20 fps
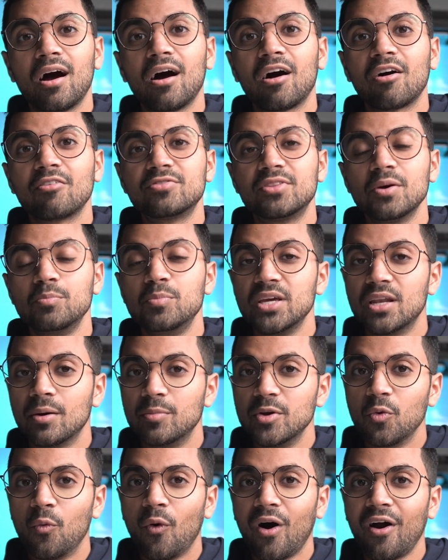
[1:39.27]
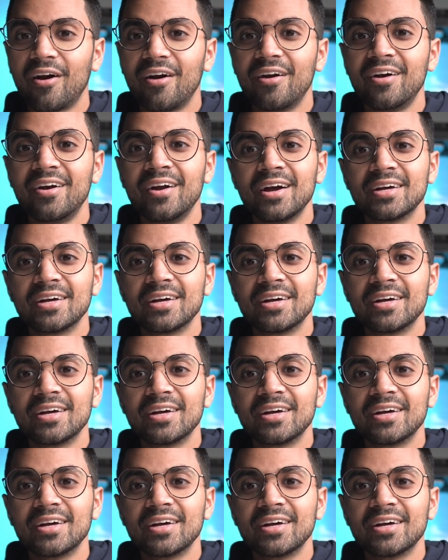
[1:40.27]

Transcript: of the BWR,